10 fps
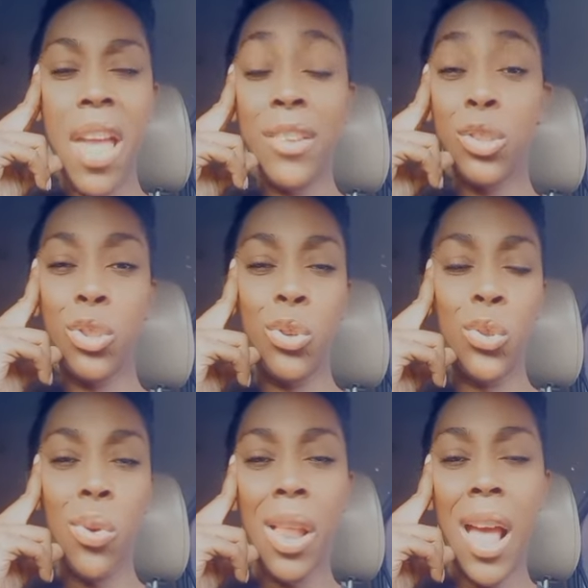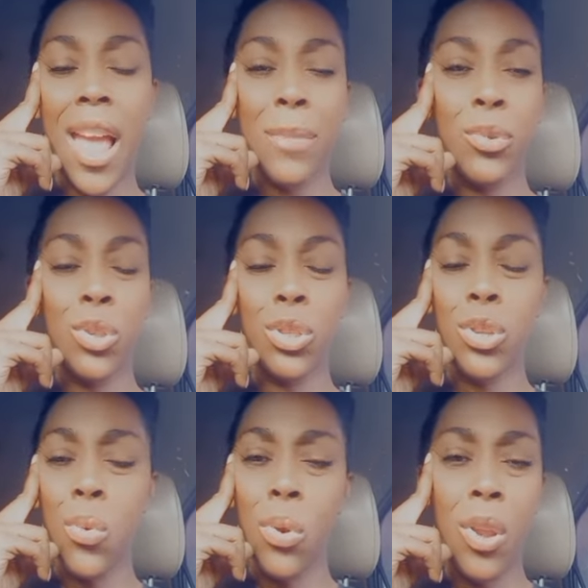As usual, I'm
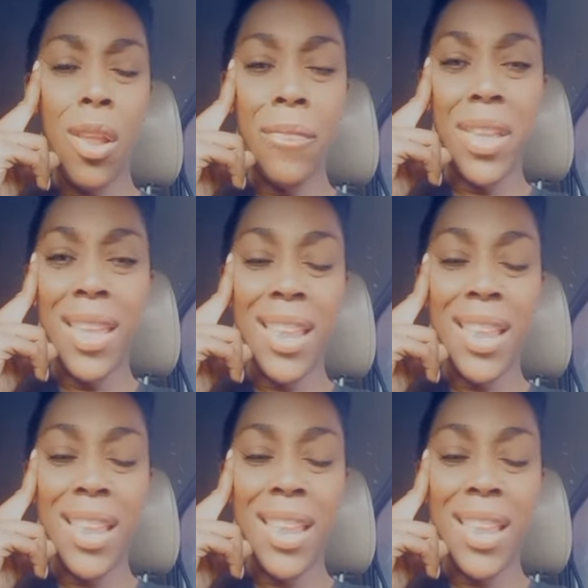so loving